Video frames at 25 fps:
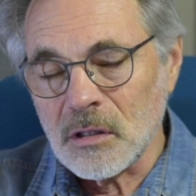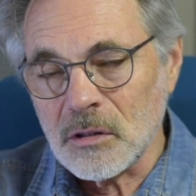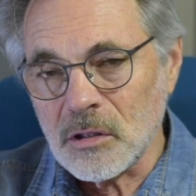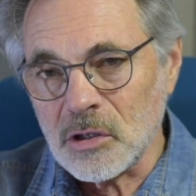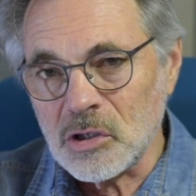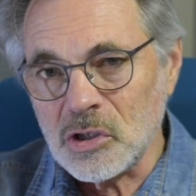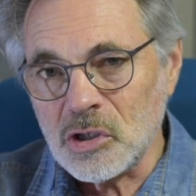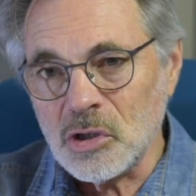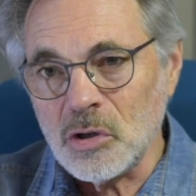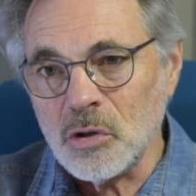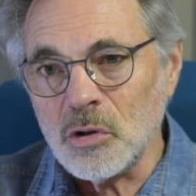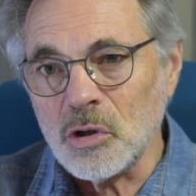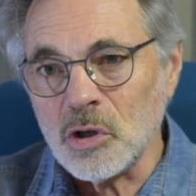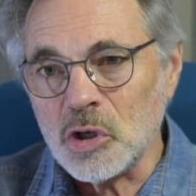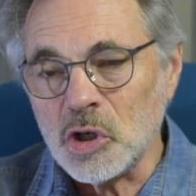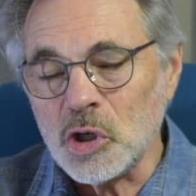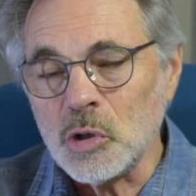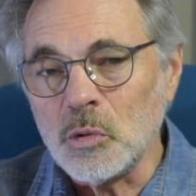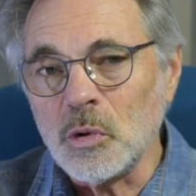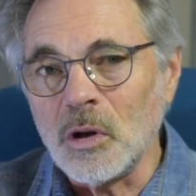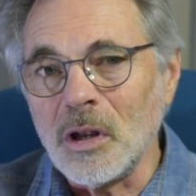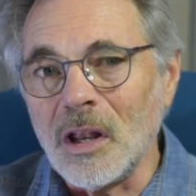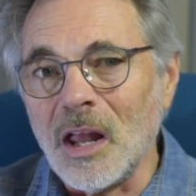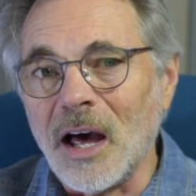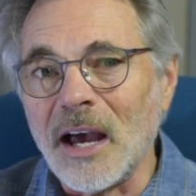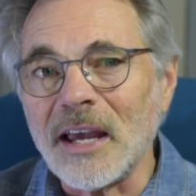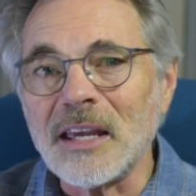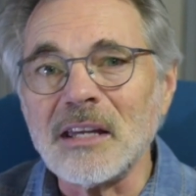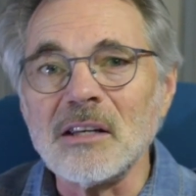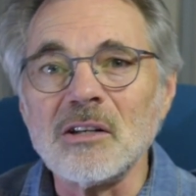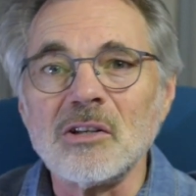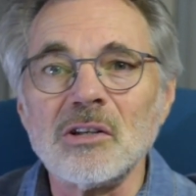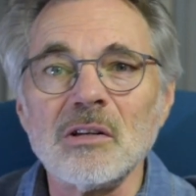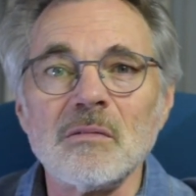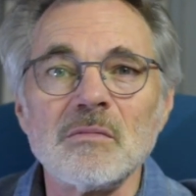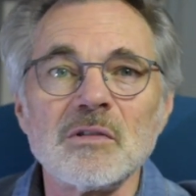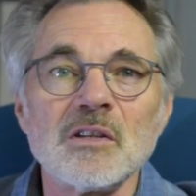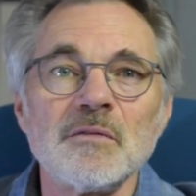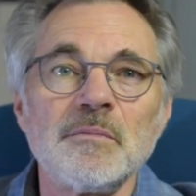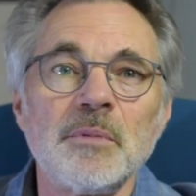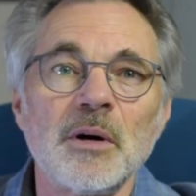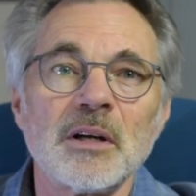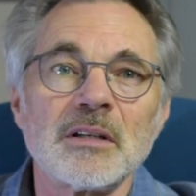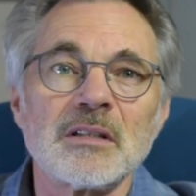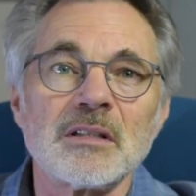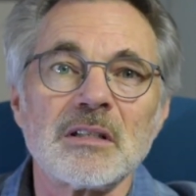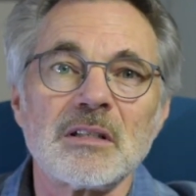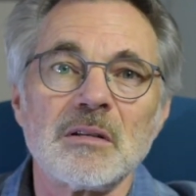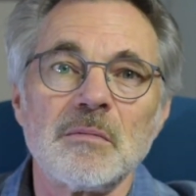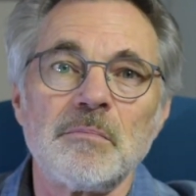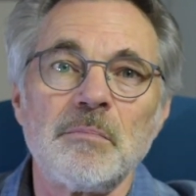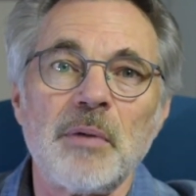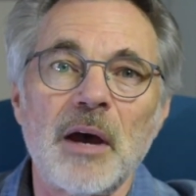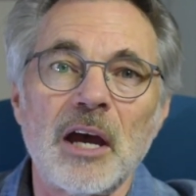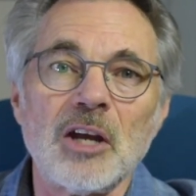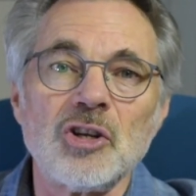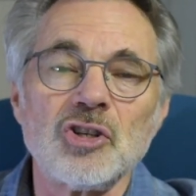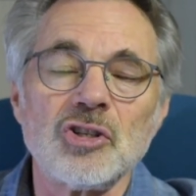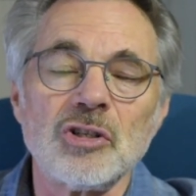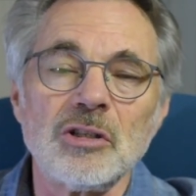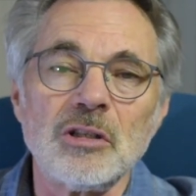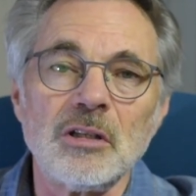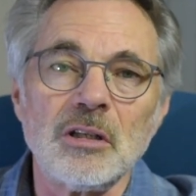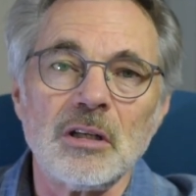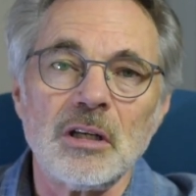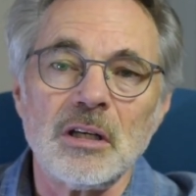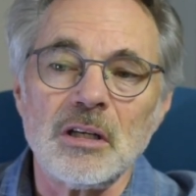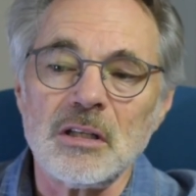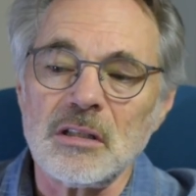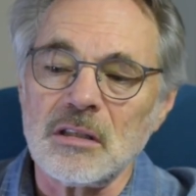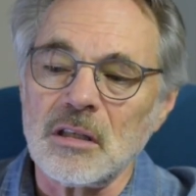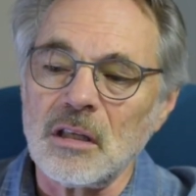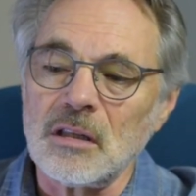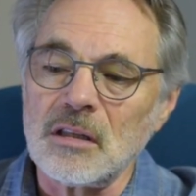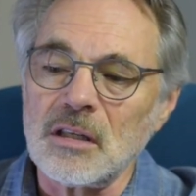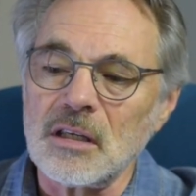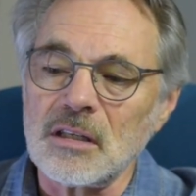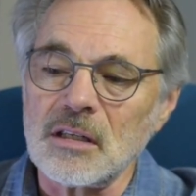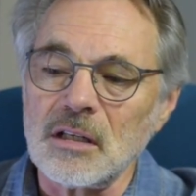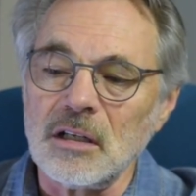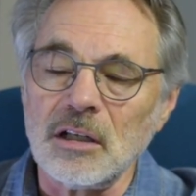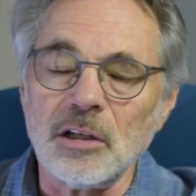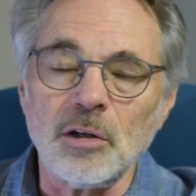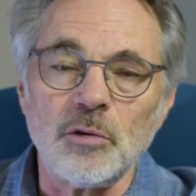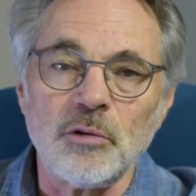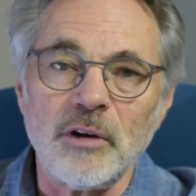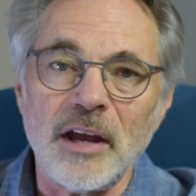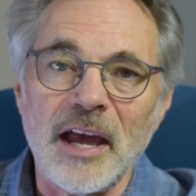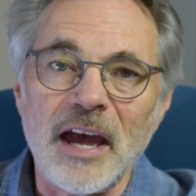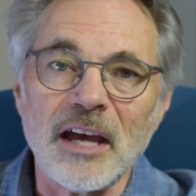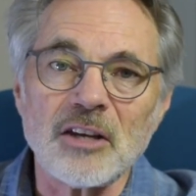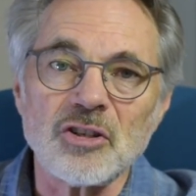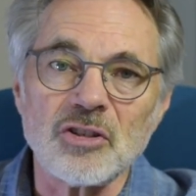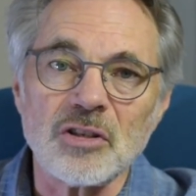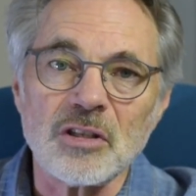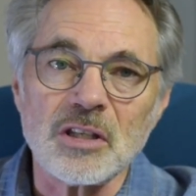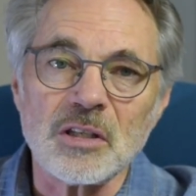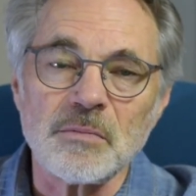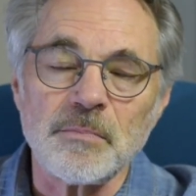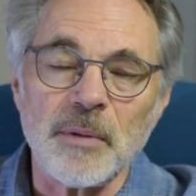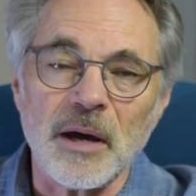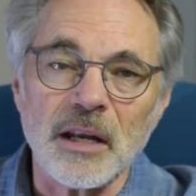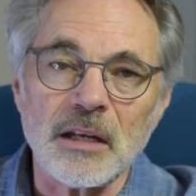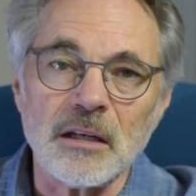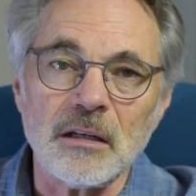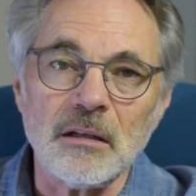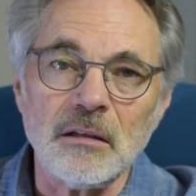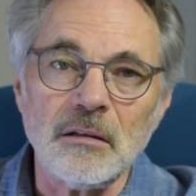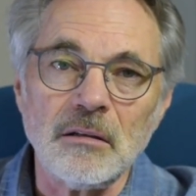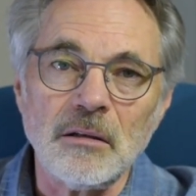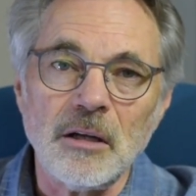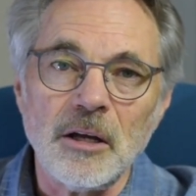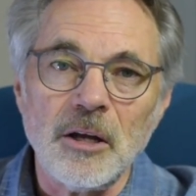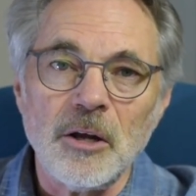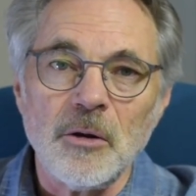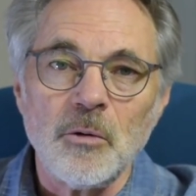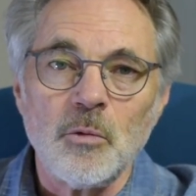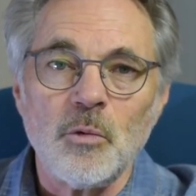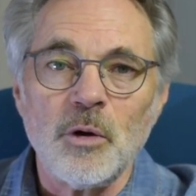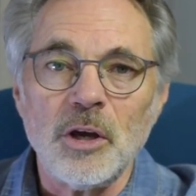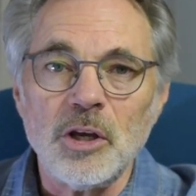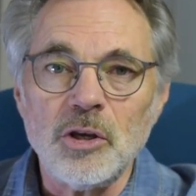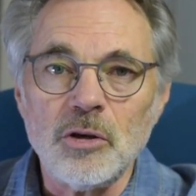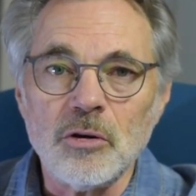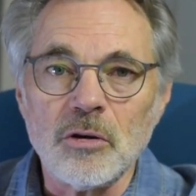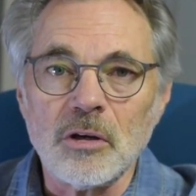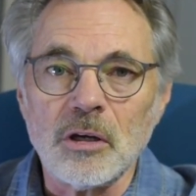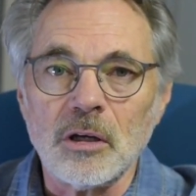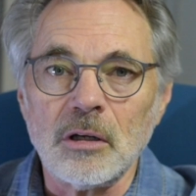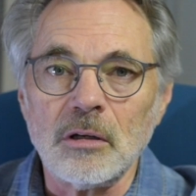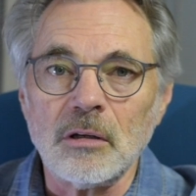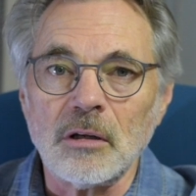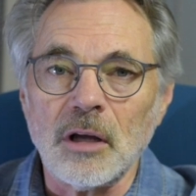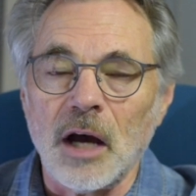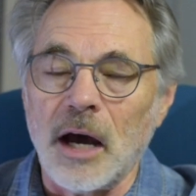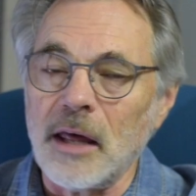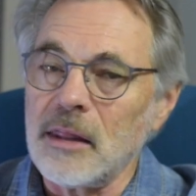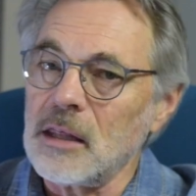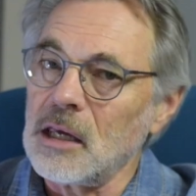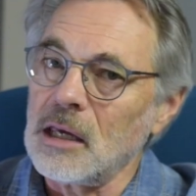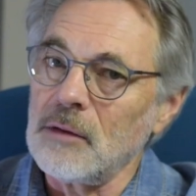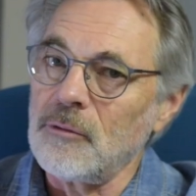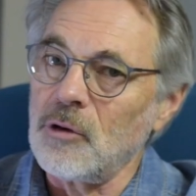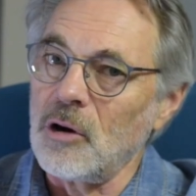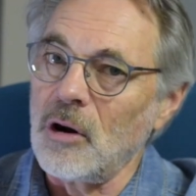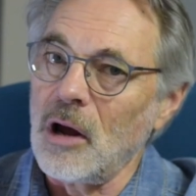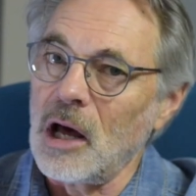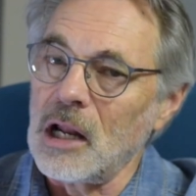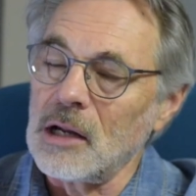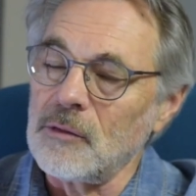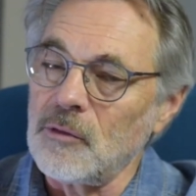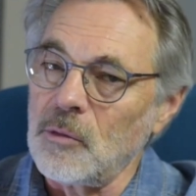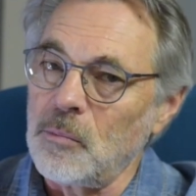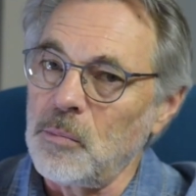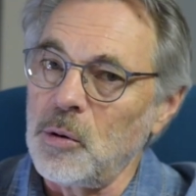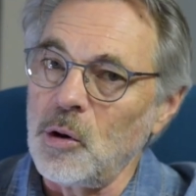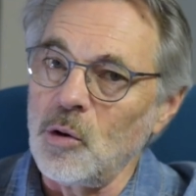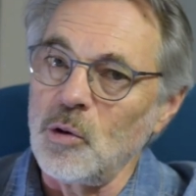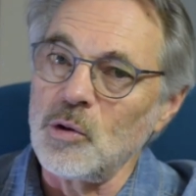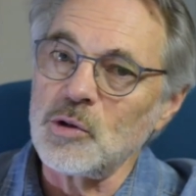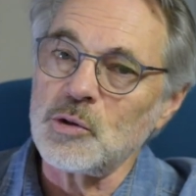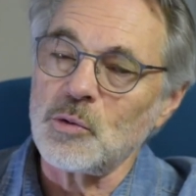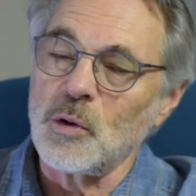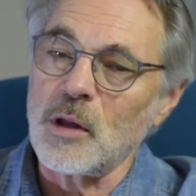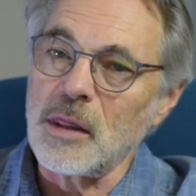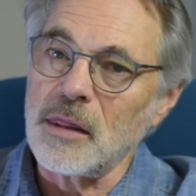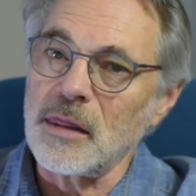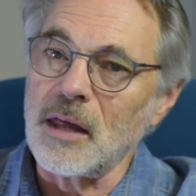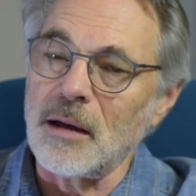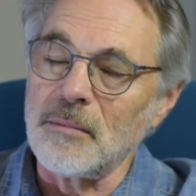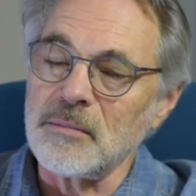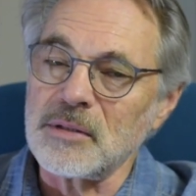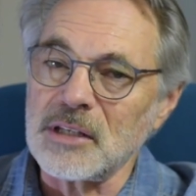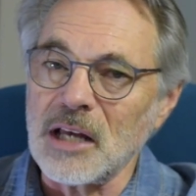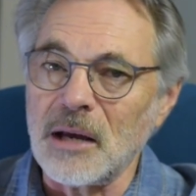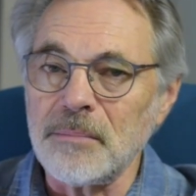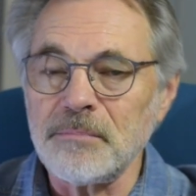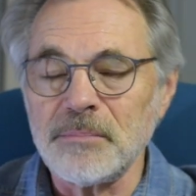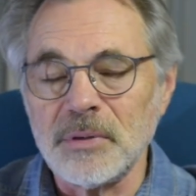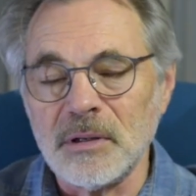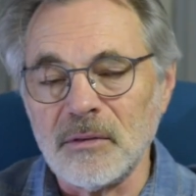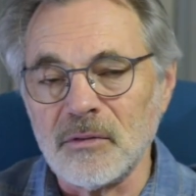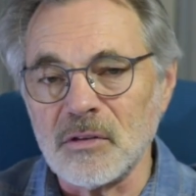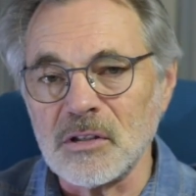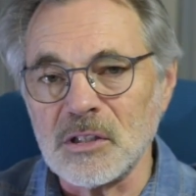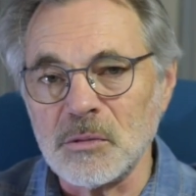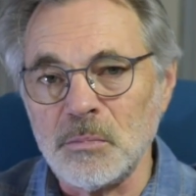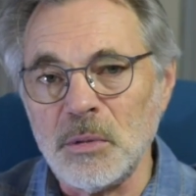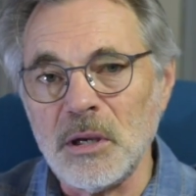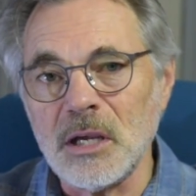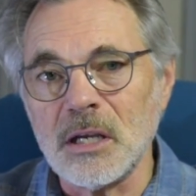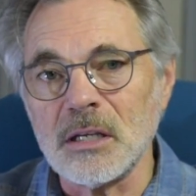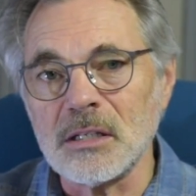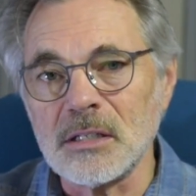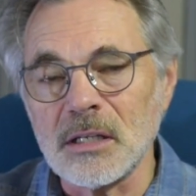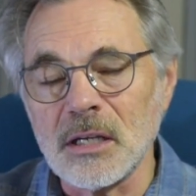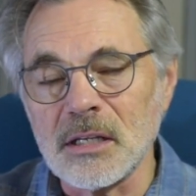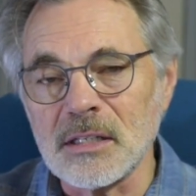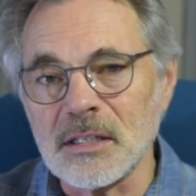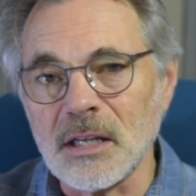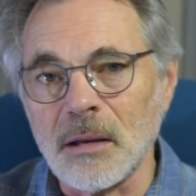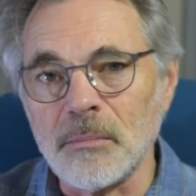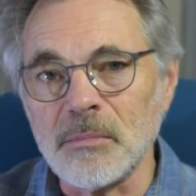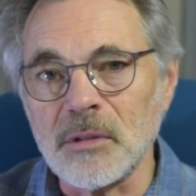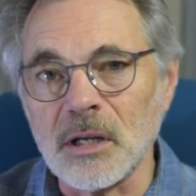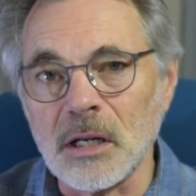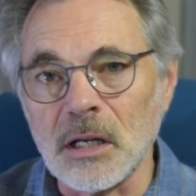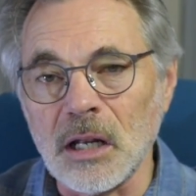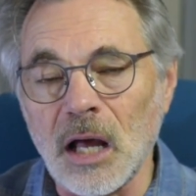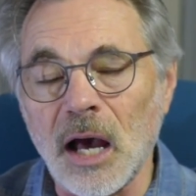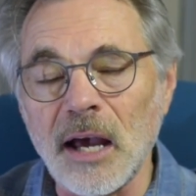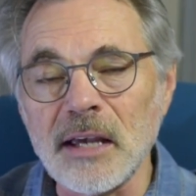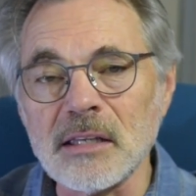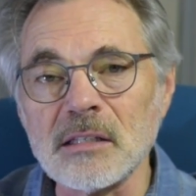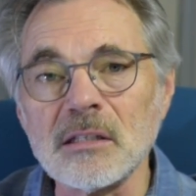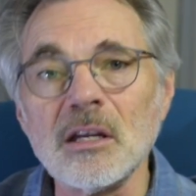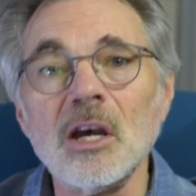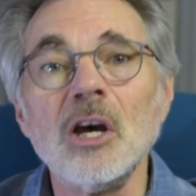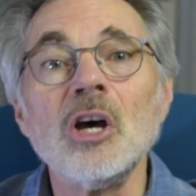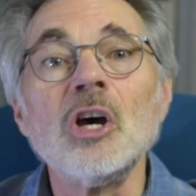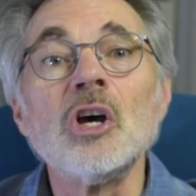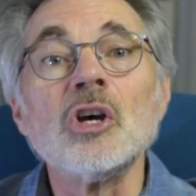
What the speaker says: The two that you will like in terms of participation is that there's a little reactions button where you can either give a round of applause or a thumbs up if the speaker says something nice.